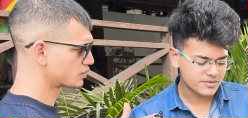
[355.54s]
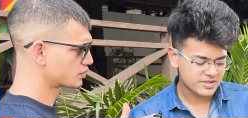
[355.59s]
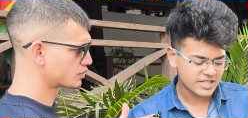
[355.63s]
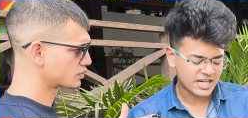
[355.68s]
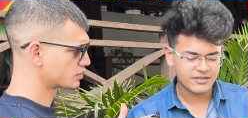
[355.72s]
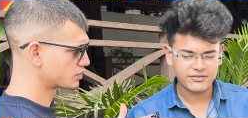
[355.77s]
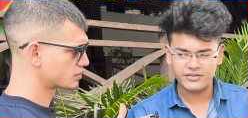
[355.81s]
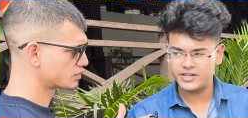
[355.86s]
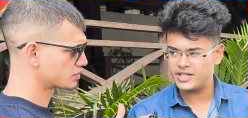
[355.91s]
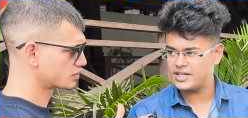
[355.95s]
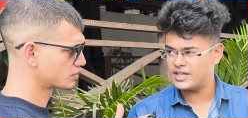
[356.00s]

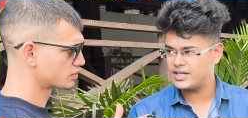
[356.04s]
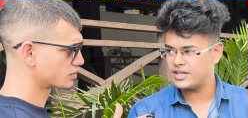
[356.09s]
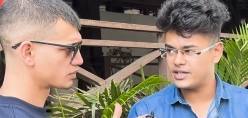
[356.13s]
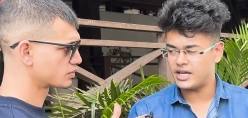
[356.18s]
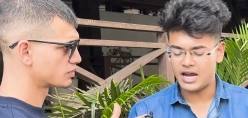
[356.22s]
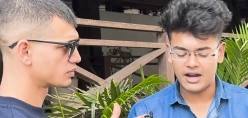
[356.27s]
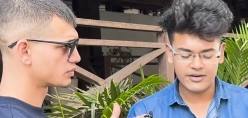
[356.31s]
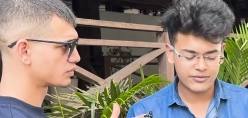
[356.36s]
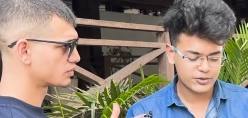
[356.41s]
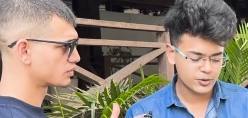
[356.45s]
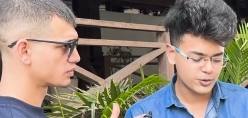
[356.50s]
Speaker 1: that we
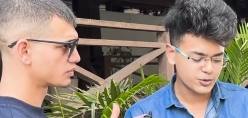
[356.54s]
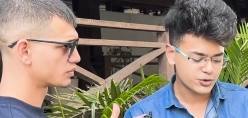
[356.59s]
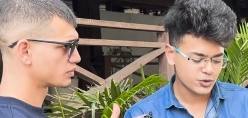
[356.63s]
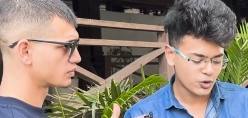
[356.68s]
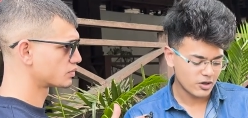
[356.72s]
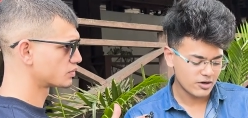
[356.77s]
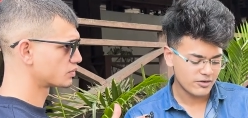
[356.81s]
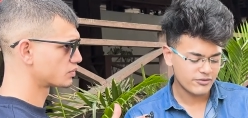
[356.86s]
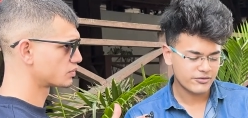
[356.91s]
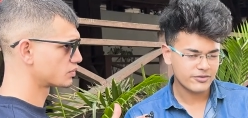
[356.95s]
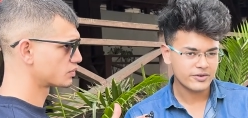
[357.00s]
have to
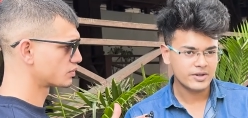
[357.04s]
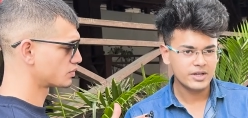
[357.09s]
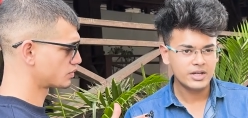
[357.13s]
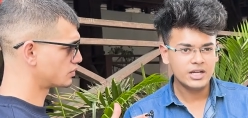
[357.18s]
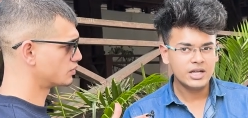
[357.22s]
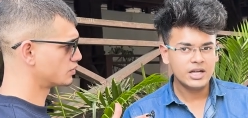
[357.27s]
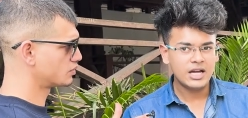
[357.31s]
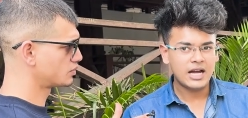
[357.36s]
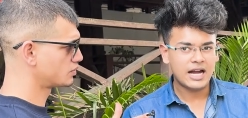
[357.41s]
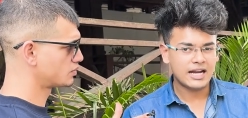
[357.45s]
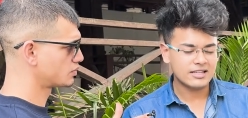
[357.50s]
solve
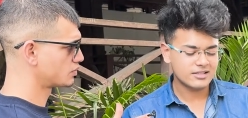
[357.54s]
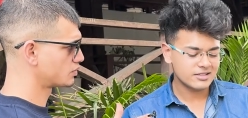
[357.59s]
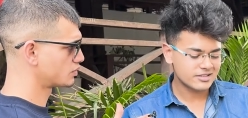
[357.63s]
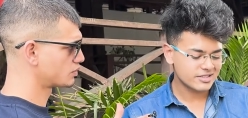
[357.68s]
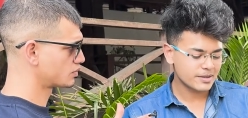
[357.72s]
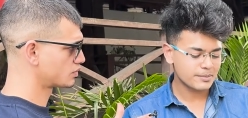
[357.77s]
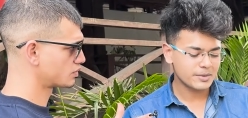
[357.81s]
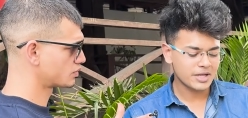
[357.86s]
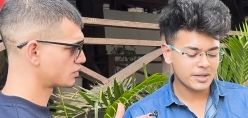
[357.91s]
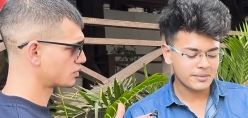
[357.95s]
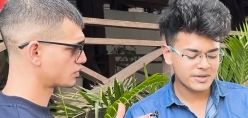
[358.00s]
at the
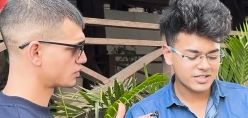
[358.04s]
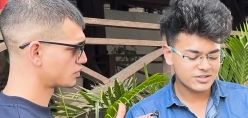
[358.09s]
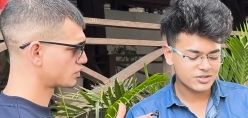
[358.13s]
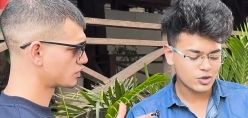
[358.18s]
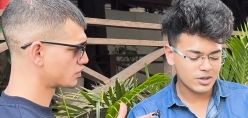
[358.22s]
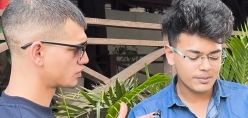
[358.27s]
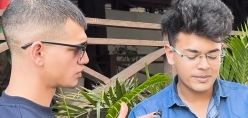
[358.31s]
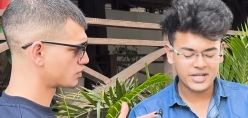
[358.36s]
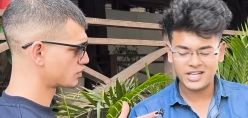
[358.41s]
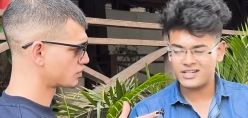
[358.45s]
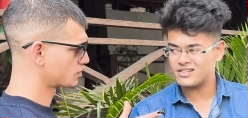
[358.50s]
same time, it's
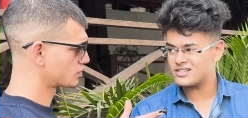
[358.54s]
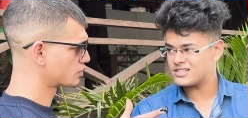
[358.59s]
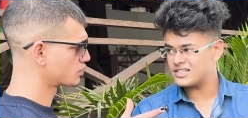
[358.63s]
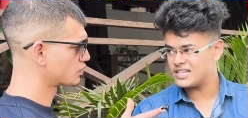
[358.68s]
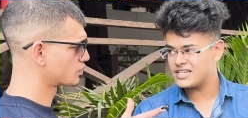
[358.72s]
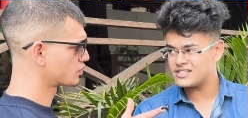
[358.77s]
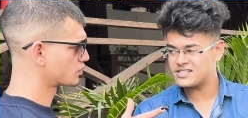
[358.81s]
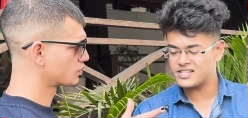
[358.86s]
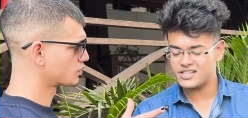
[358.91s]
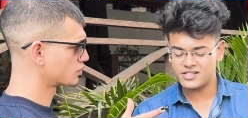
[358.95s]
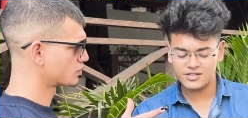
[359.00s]
gonna make us
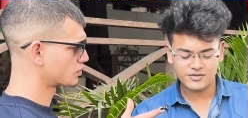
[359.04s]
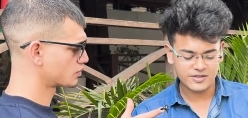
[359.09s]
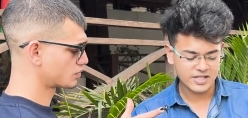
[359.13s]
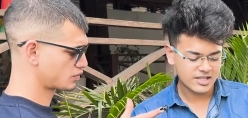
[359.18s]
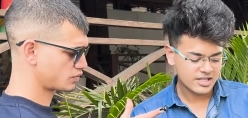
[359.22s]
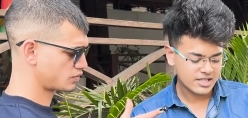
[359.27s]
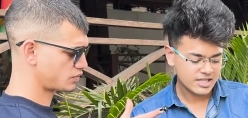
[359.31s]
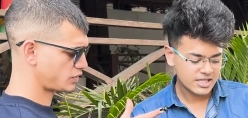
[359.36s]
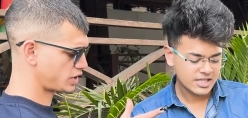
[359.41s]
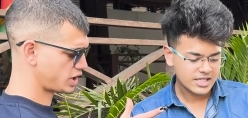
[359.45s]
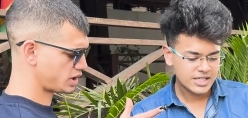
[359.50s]
lazy as
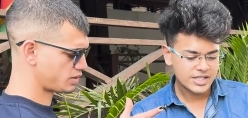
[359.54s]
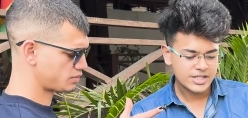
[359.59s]
well. Yeah.